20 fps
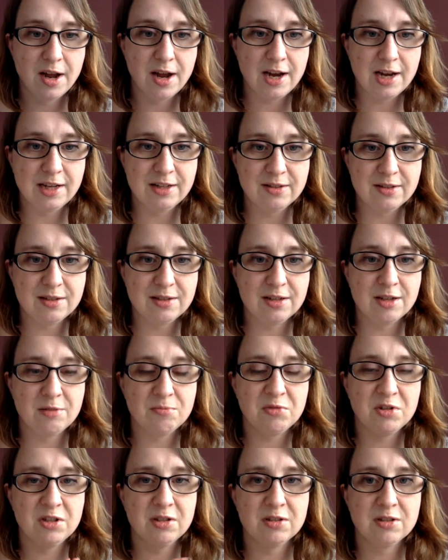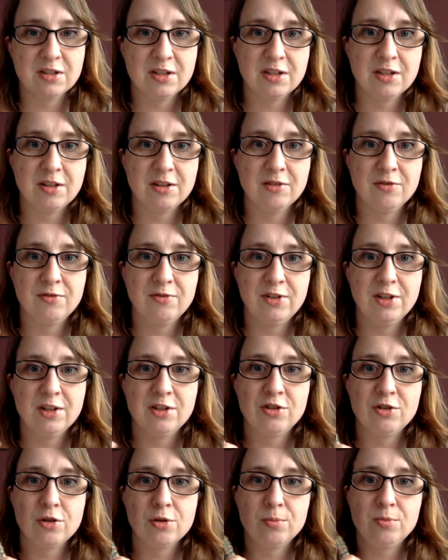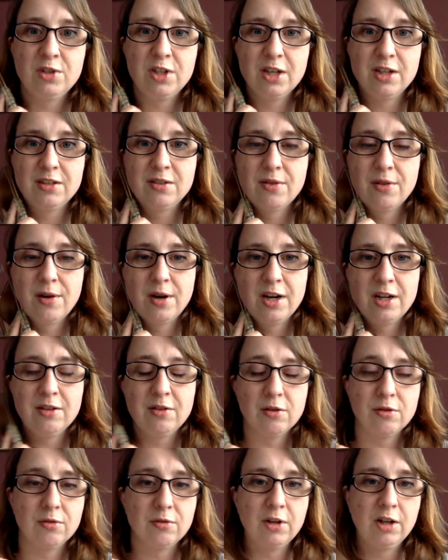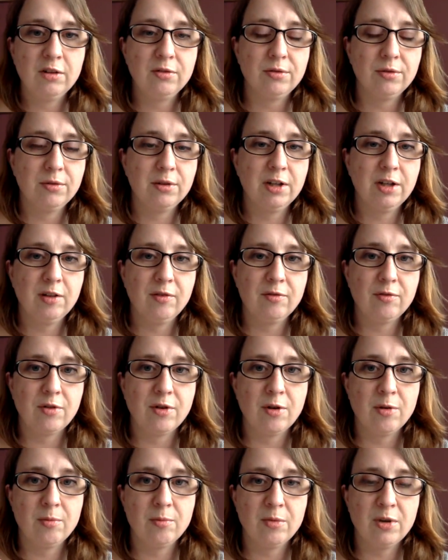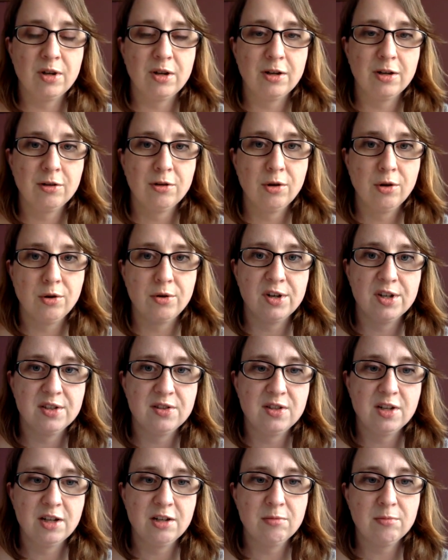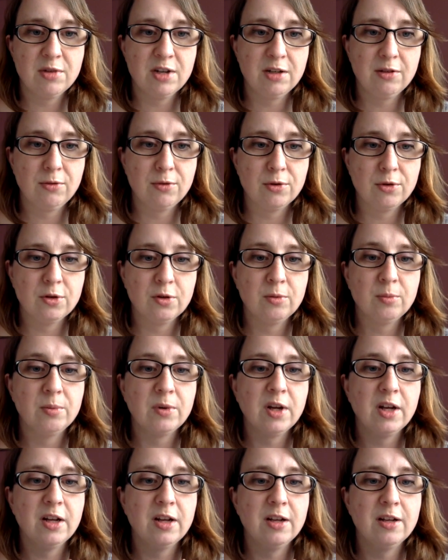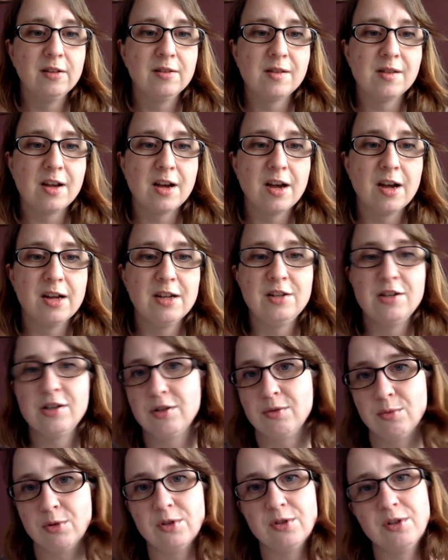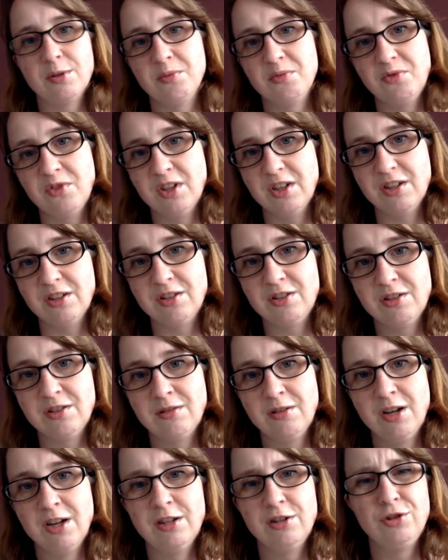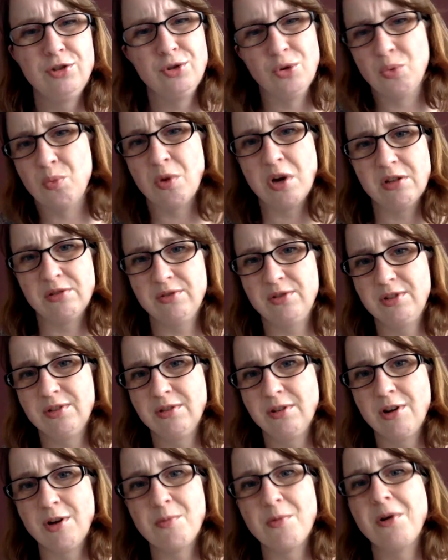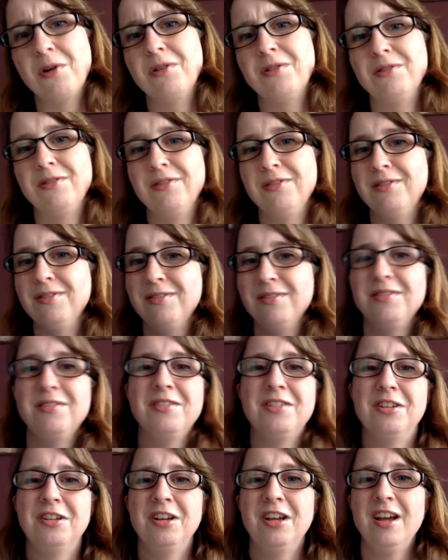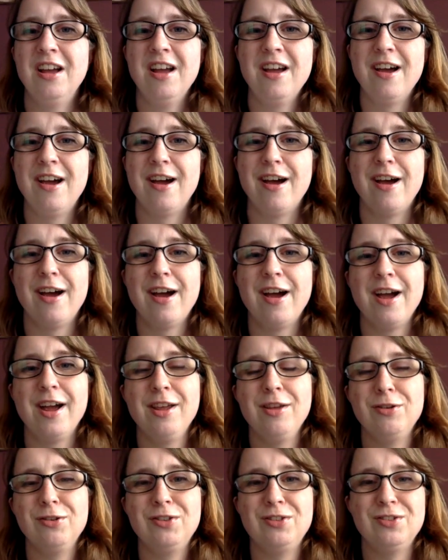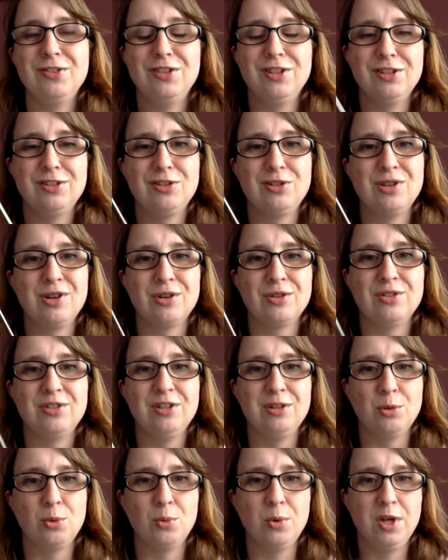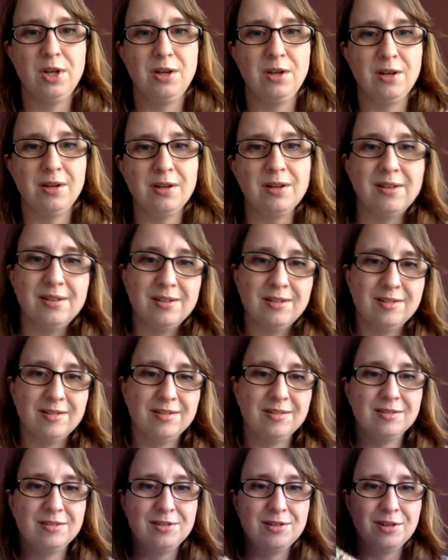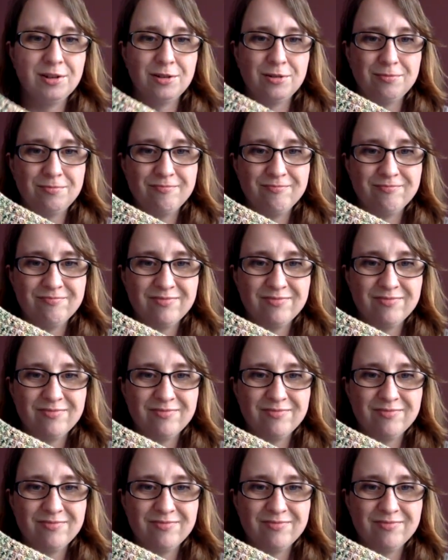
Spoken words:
enter them in the finished object thread on Ravelry from a Curious Handmade group. And I just want them finished. 2 months. Come on. I used to knit socks in a week. So